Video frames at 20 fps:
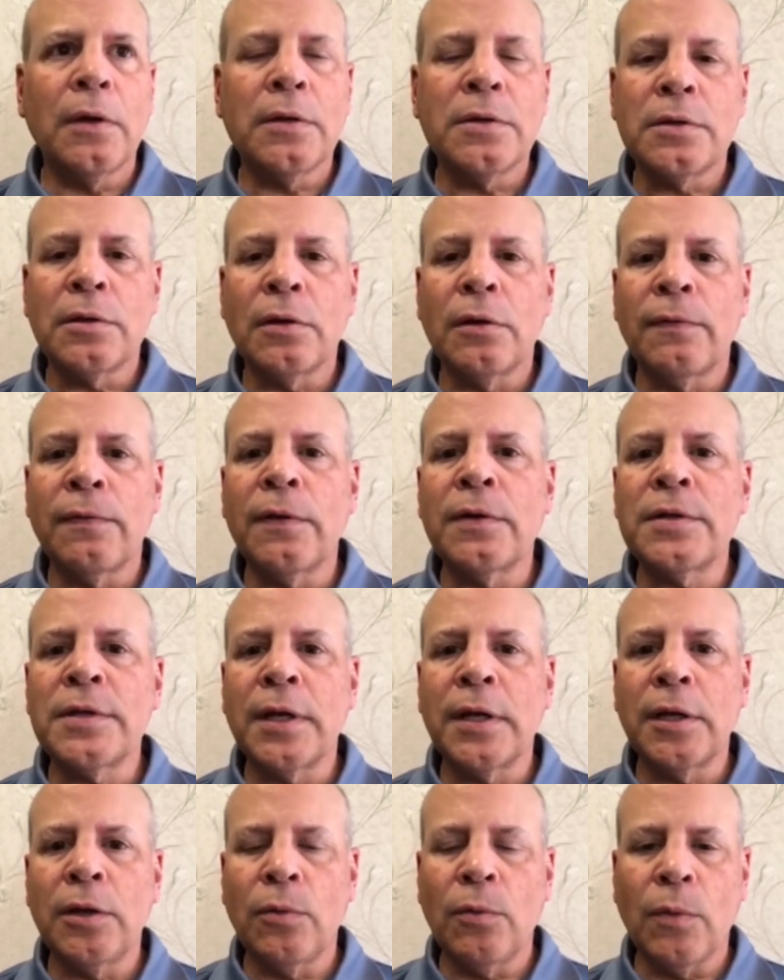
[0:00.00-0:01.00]
So the first
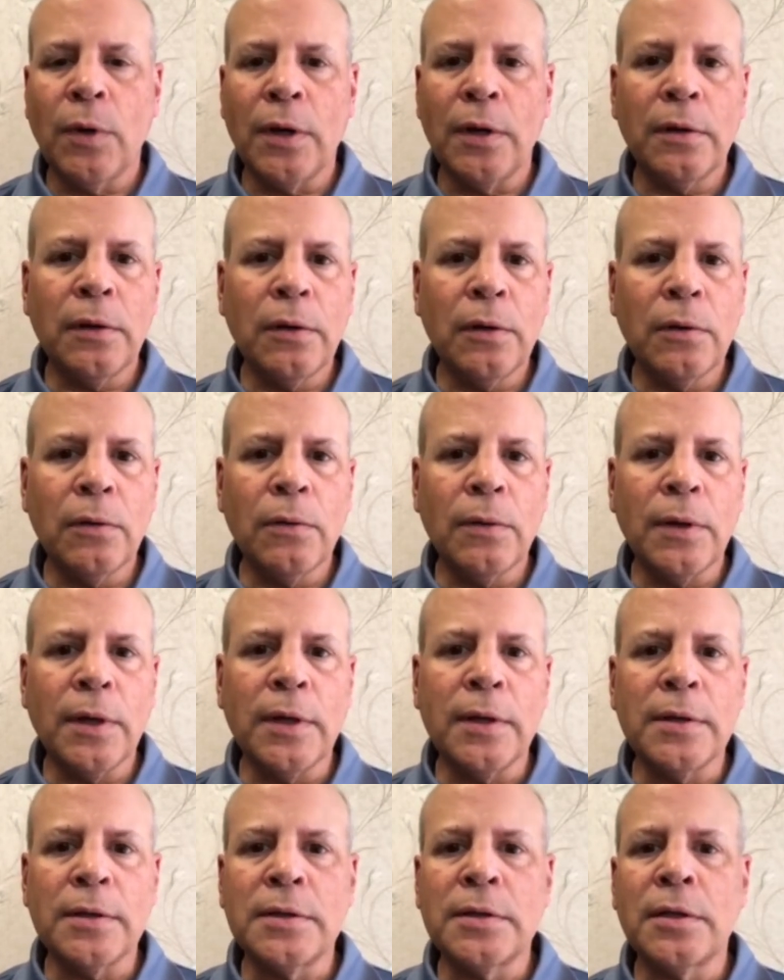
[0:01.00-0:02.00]
thing you would want to do
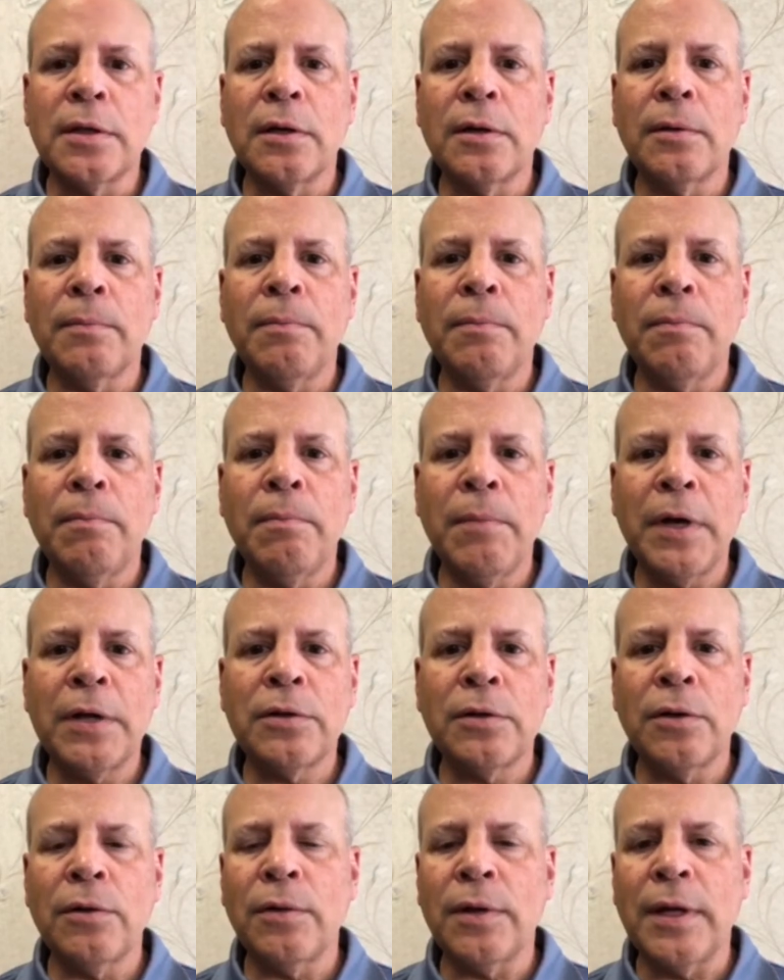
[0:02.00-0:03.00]
is to make
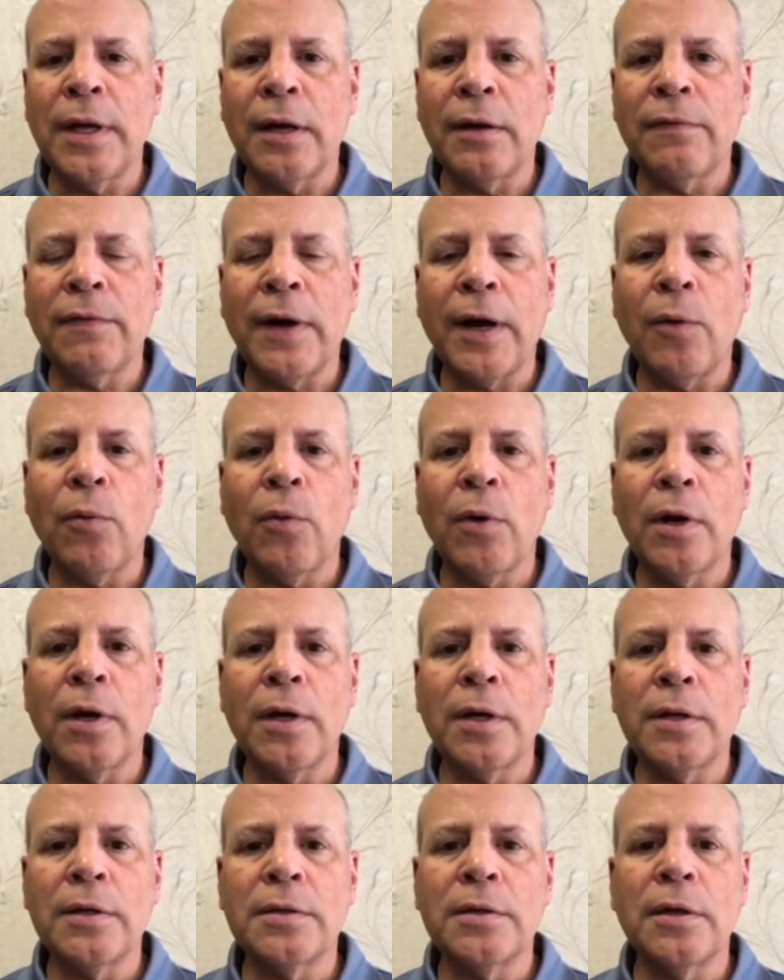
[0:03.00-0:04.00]
sure you identify what
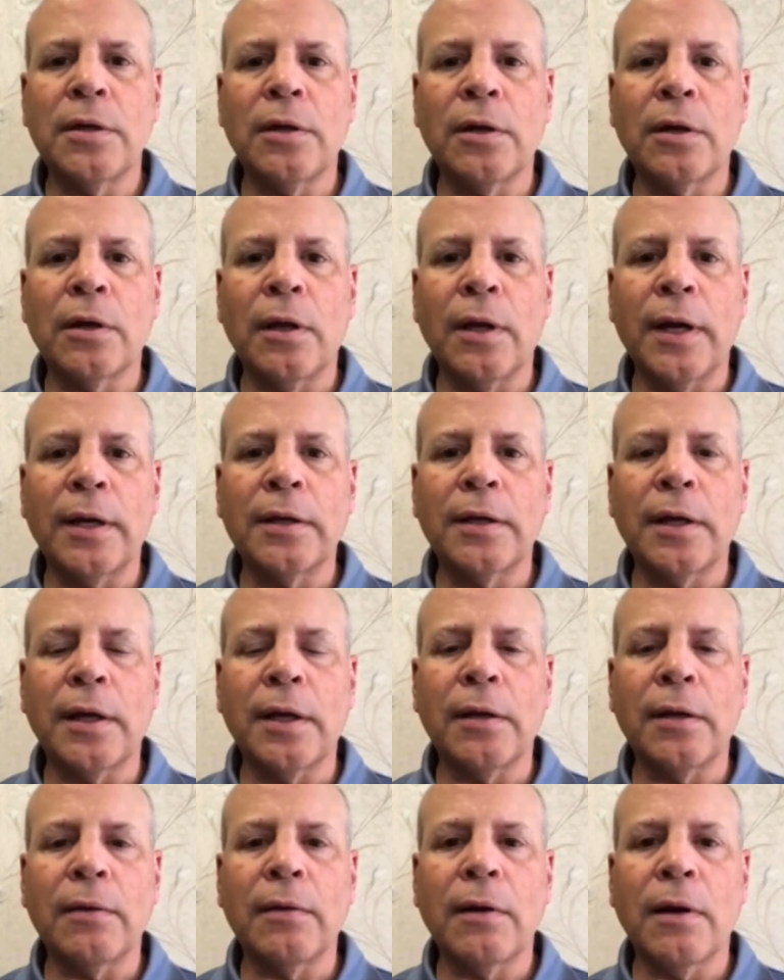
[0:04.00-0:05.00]
it is that you're
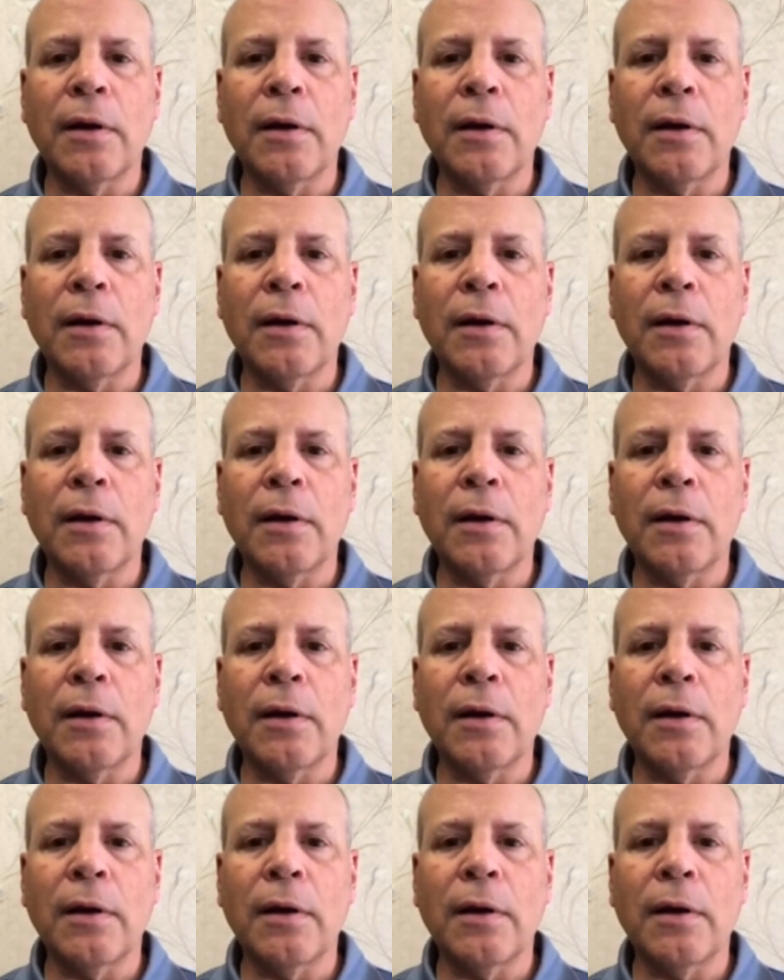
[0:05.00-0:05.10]
collecting.